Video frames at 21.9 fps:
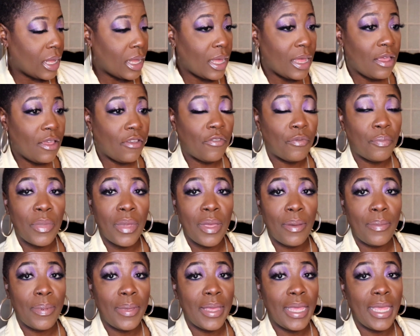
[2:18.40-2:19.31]
if
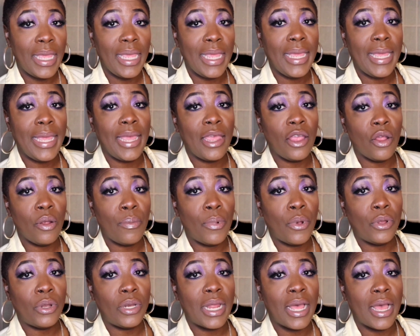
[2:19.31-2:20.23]
maybe he hear
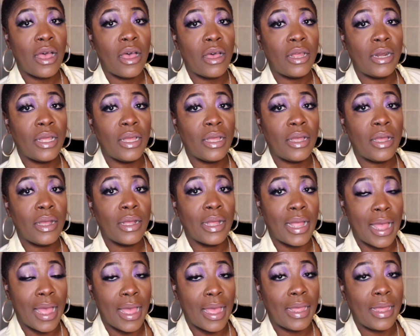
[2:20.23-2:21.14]
about that other
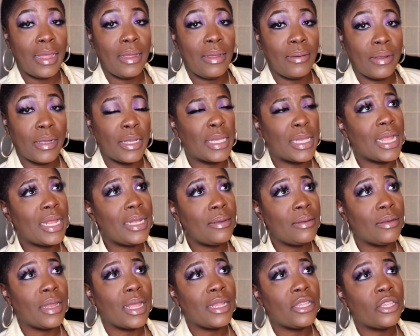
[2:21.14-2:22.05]
guy, because
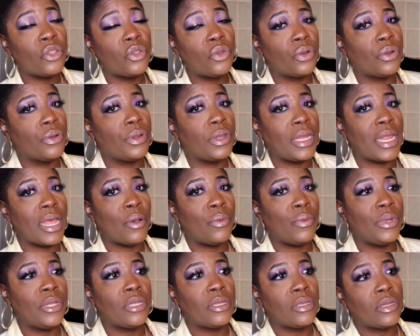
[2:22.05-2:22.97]
that story that
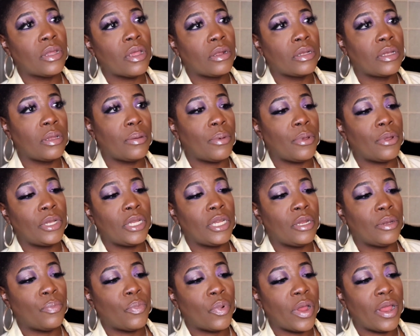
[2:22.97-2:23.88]
we talked about in
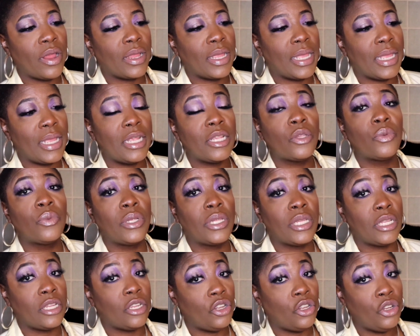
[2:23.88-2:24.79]
the prior case
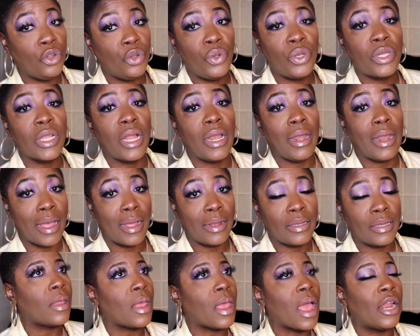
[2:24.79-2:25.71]
was in the news a lot.
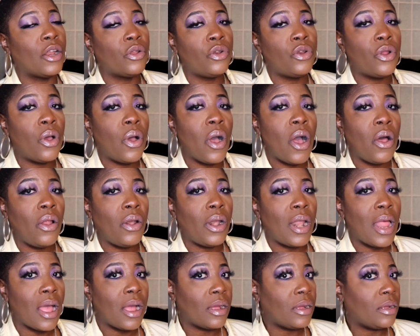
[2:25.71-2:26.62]
I don't know how
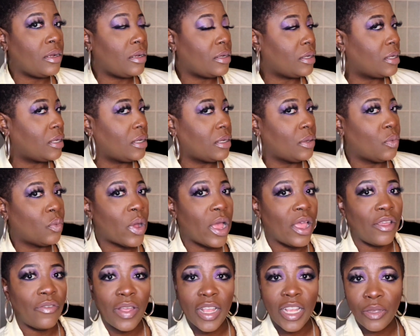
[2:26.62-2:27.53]
long the
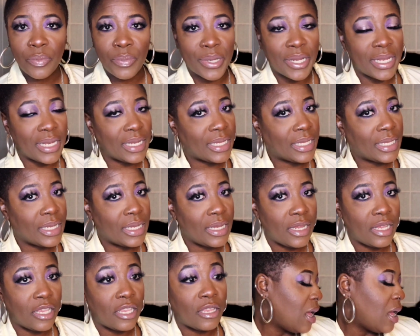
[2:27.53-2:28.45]
wife has been
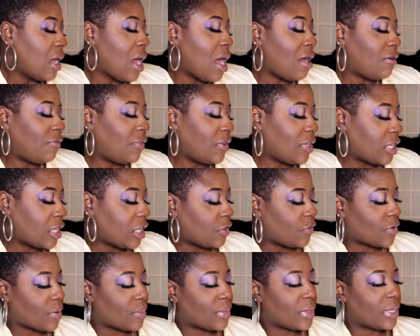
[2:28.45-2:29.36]
deceased. Officers
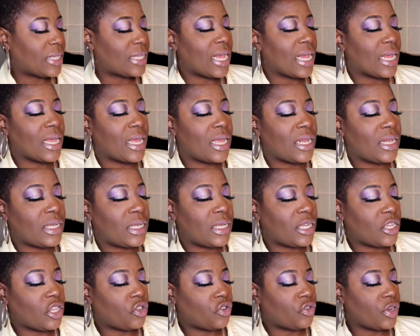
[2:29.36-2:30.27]
from the 2nd
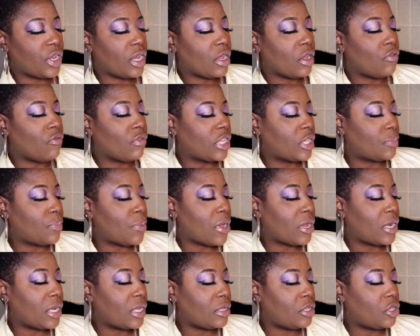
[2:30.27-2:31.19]
District
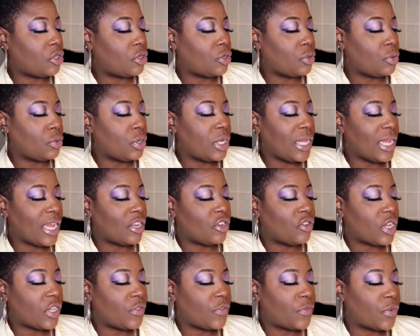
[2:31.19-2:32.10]
responded to the
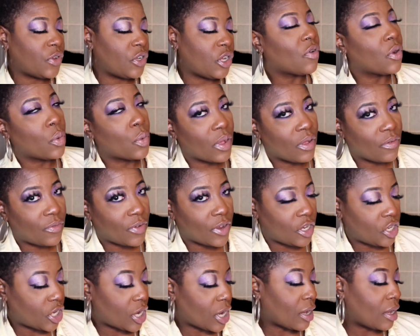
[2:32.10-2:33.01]
address for a welfare
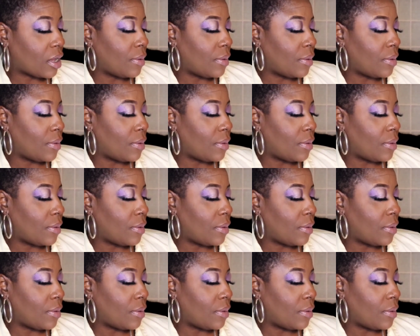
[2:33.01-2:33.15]
check.